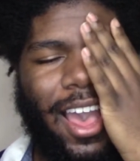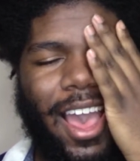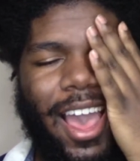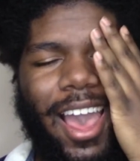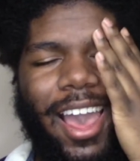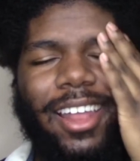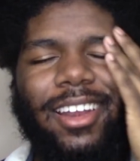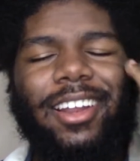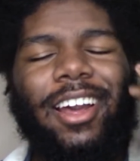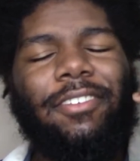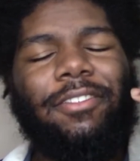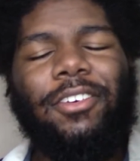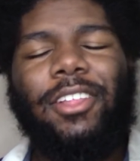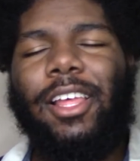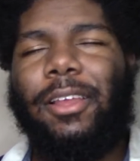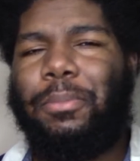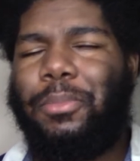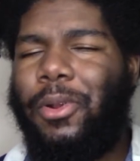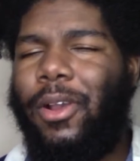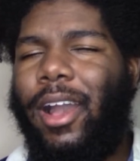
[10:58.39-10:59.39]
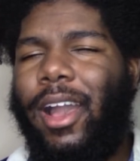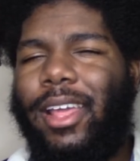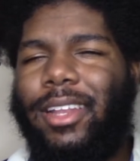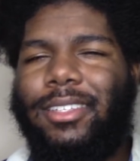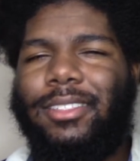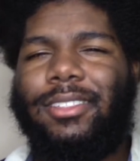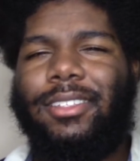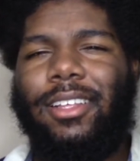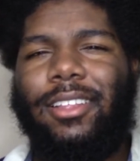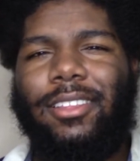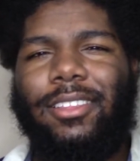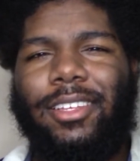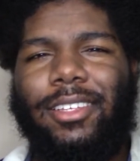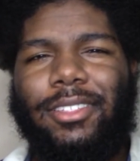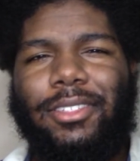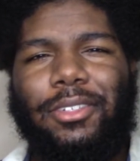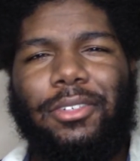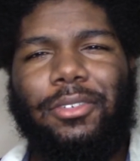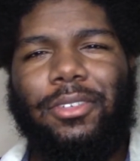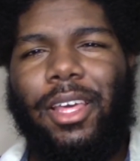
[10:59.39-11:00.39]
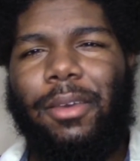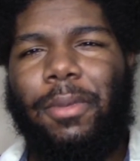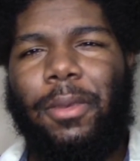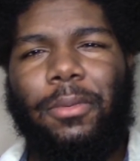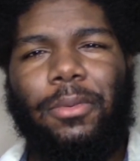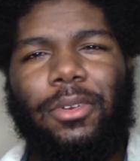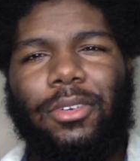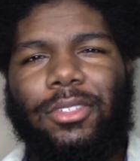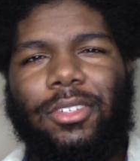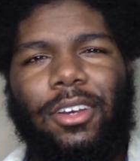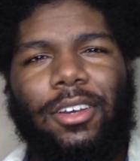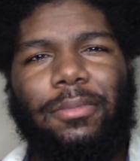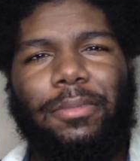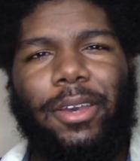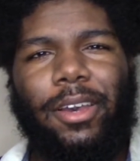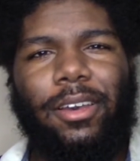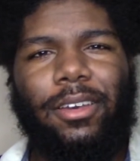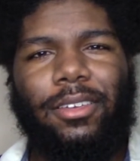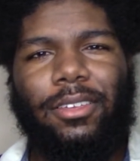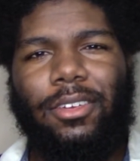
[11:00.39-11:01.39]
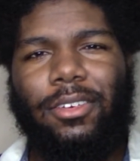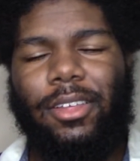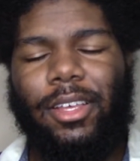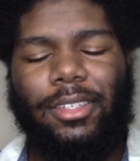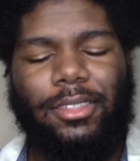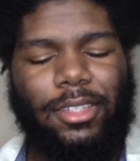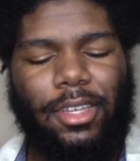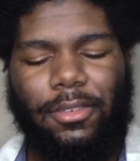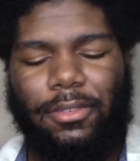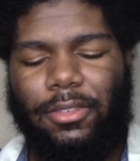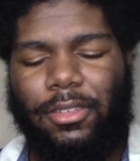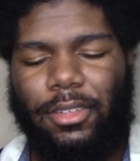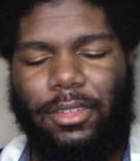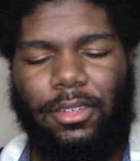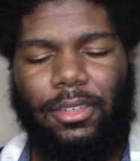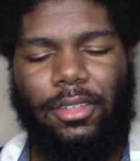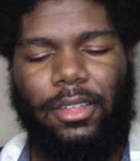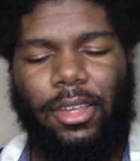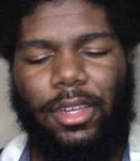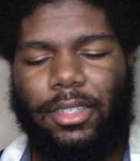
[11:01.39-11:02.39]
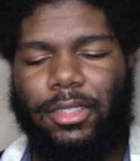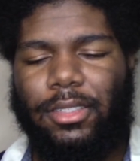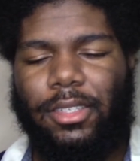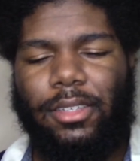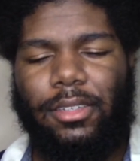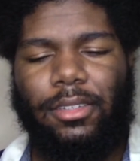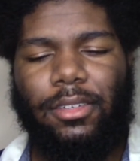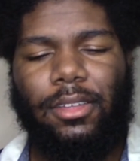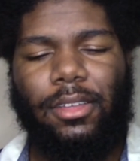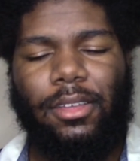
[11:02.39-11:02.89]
I don't know, I feel like pride is another thing too that people don't talk about. That's definitely like a sin.